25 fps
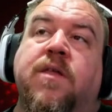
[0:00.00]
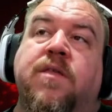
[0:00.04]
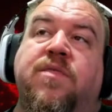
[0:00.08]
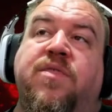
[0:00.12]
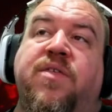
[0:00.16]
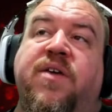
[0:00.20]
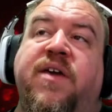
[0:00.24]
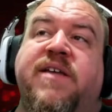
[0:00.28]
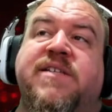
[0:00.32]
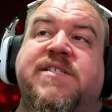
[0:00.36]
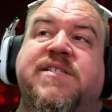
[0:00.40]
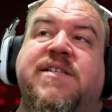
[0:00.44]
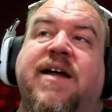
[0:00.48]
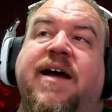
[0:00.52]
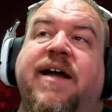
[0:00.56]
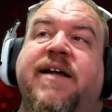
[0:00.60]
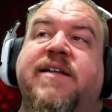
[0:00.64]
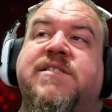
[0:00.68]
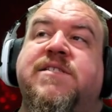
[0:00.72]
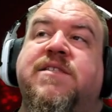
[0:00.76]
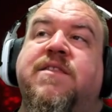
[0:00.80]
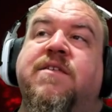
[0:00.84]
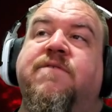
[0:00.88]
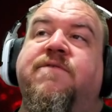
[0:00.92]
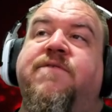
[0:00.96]
These
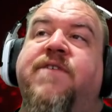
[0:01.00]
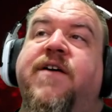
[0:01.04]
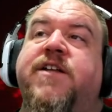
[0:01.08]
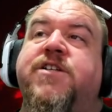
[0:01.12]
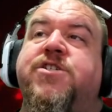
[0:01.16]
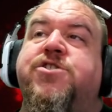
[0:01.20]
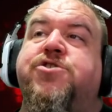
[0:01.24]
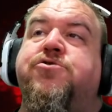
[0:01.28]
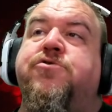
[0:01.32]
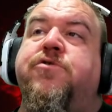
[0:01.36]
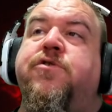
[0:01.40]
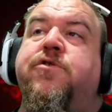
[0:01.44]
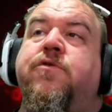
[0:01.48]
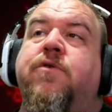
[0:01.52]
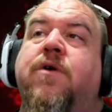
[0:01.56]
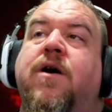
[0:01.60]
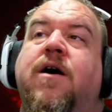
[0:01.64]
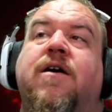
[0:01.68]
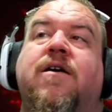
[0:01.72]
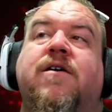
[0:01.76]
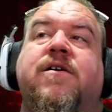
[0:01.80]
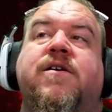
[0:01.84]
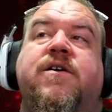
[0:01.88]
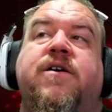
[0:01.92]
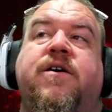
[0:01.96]
knights, the Ventrue,
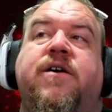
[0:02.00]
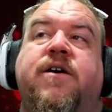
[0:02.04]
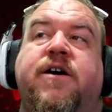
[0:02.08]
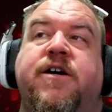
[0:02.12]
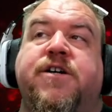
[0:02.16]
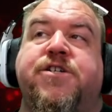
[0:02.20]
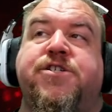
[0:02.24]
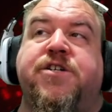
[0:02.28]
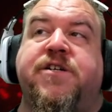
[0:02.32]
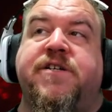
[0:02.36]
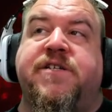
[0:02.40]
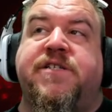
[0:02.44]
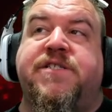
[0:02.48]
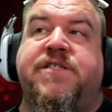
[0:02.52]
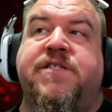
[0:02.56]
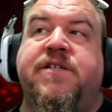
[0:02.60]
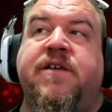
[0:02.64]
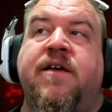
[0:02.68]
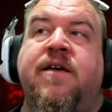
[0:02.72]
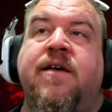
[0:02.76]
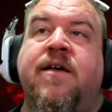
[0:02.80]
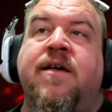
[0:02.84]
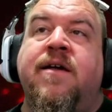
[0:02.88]
are cautious,